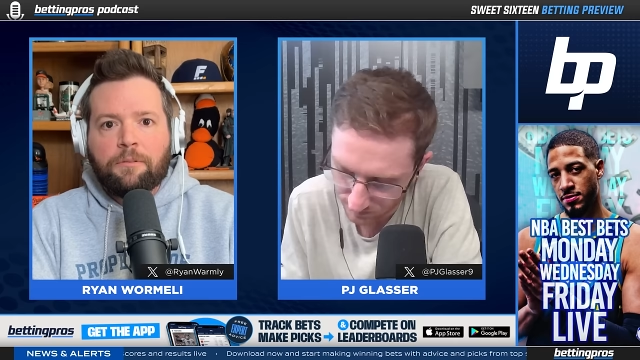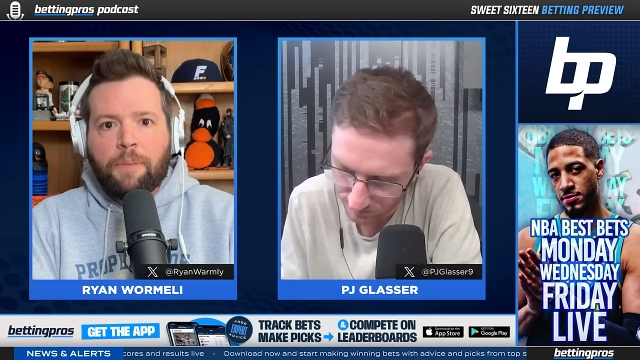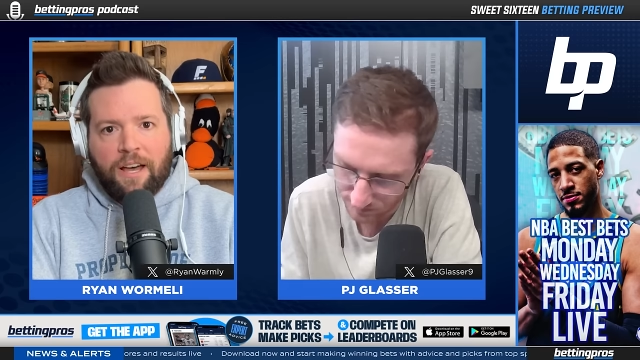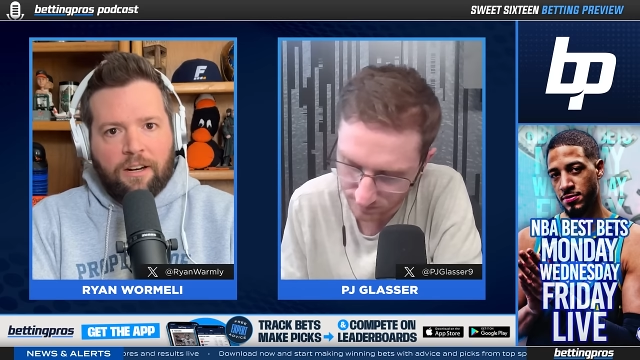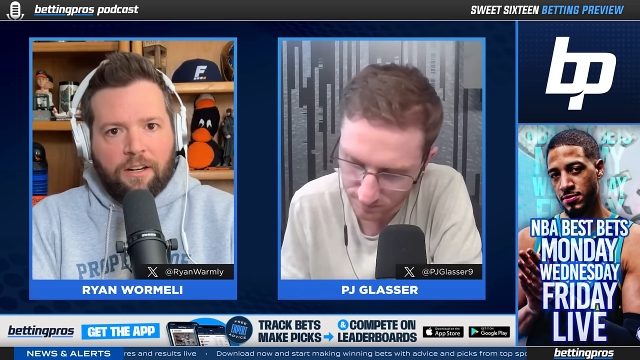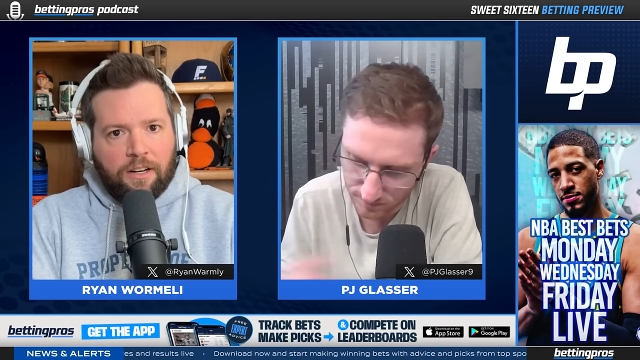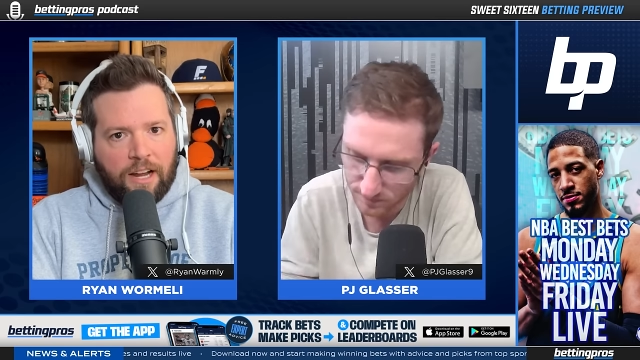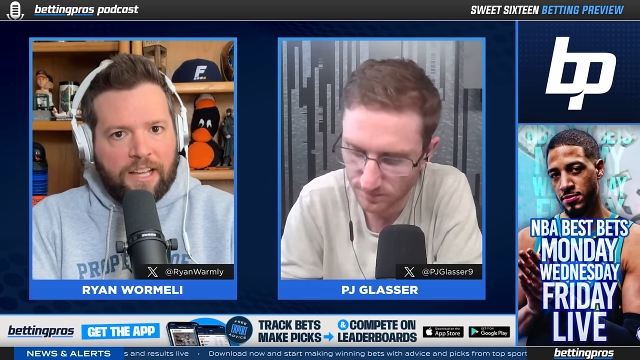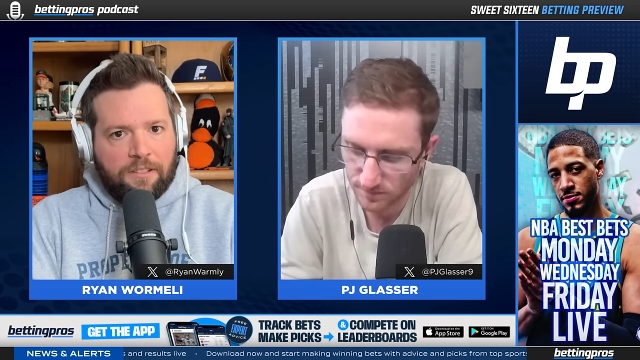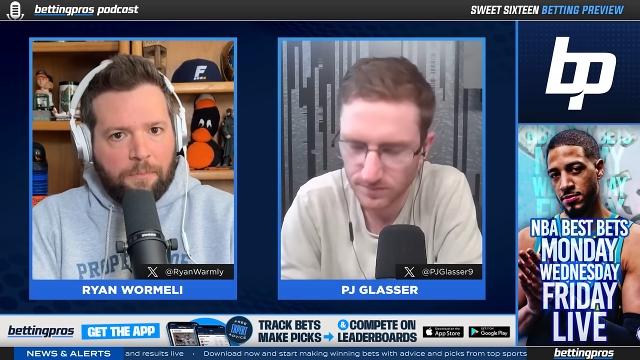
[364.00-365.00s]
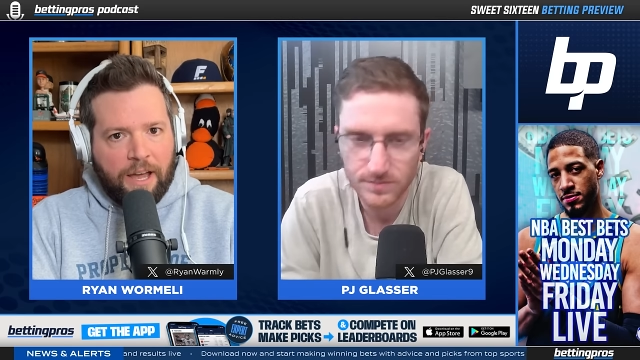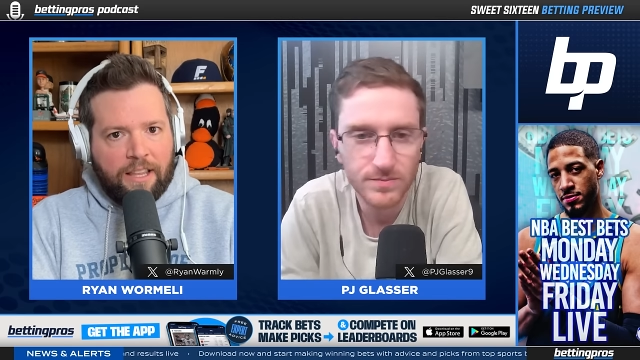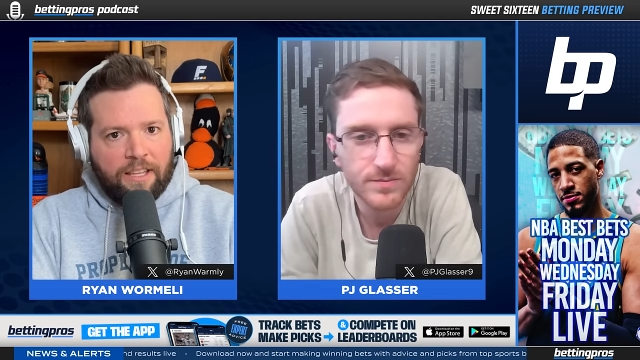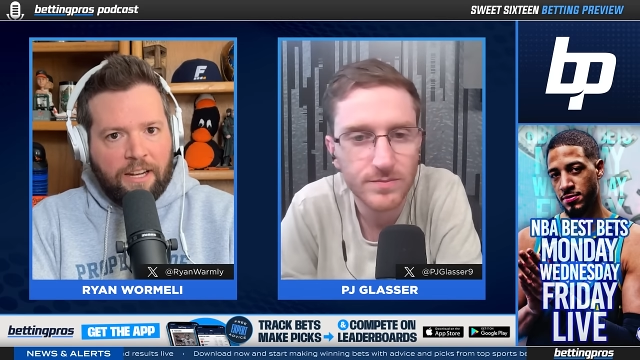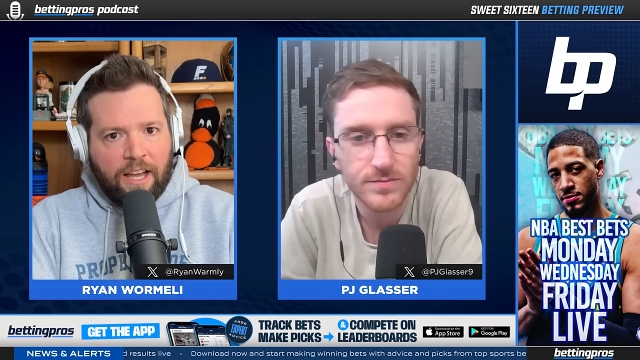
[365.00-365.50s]
Speaker 1: better as a bet
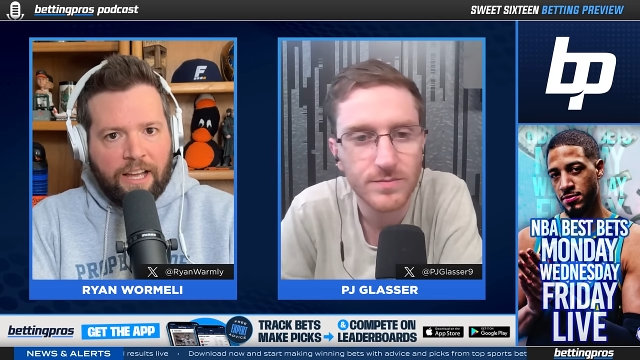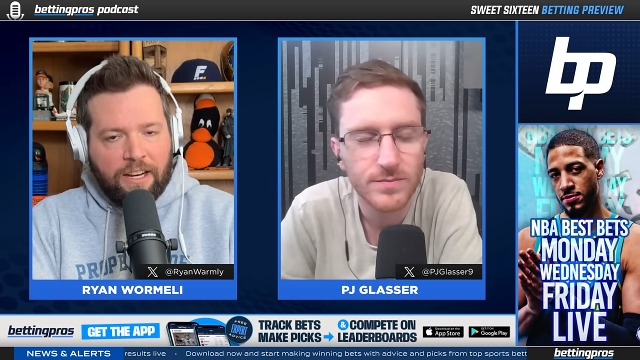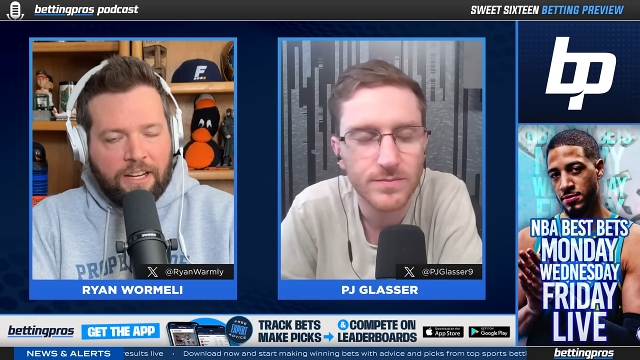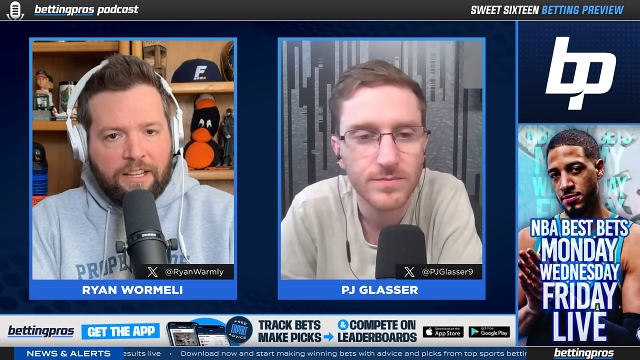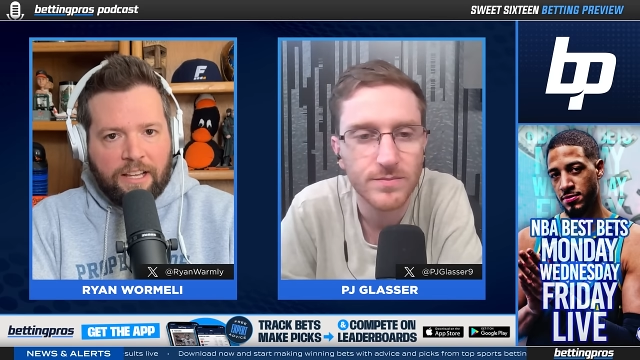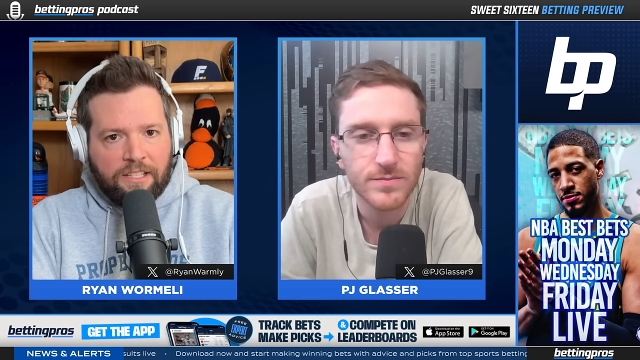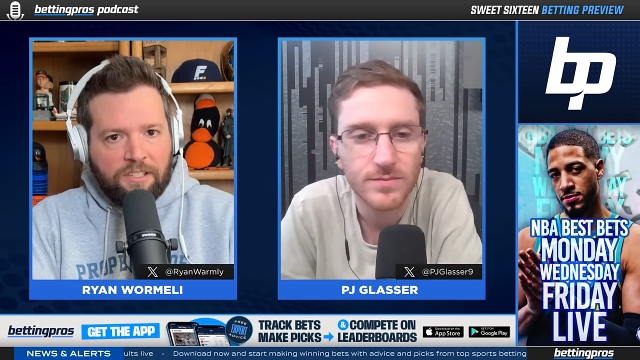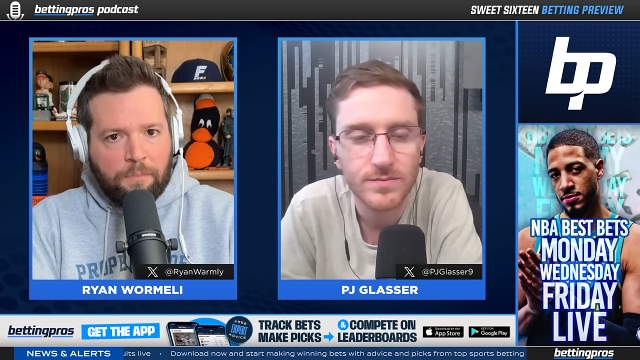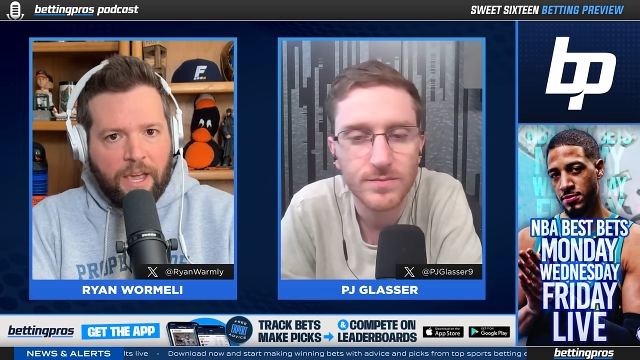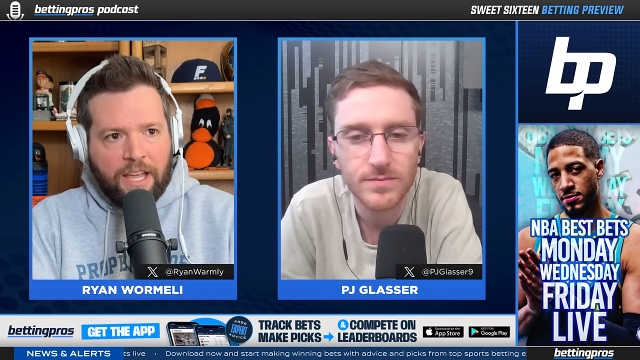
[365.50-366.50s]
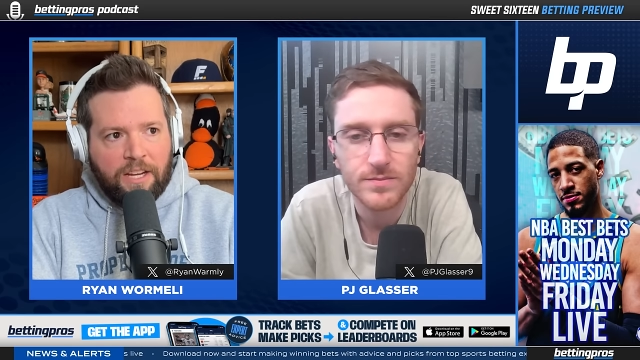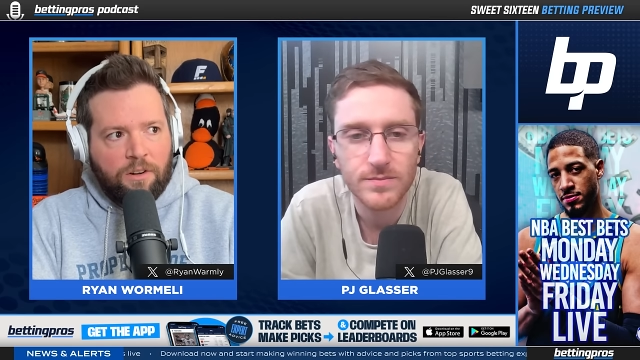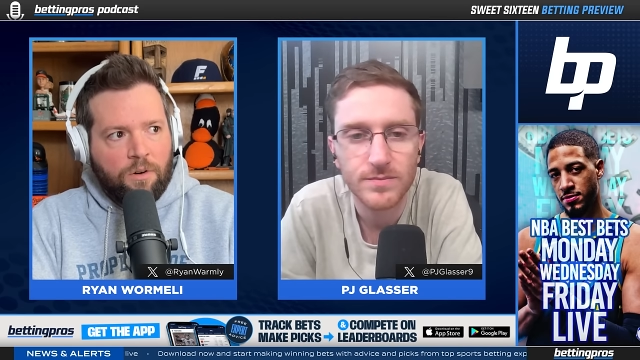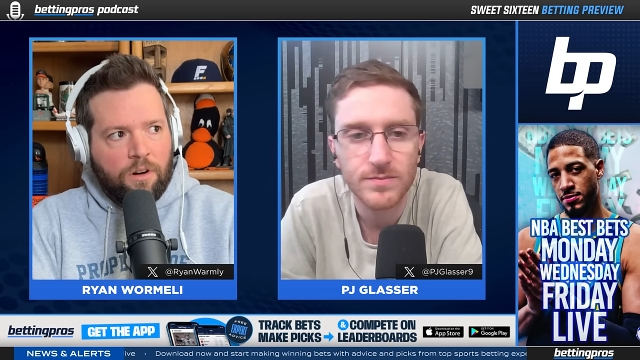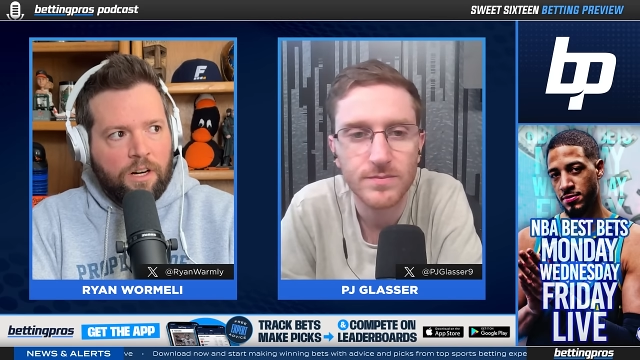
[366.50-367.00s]
than I had anticipated,
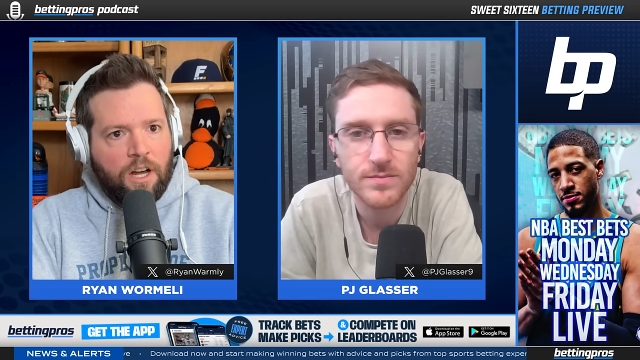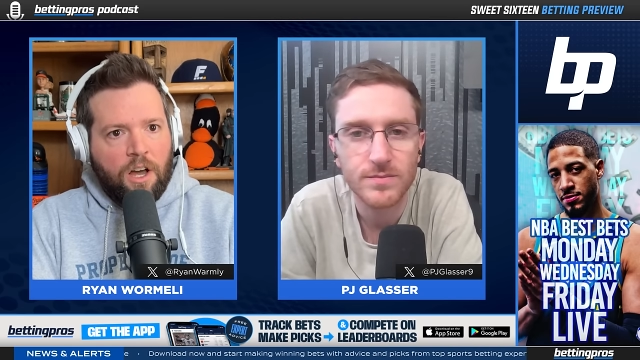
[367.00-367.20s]
or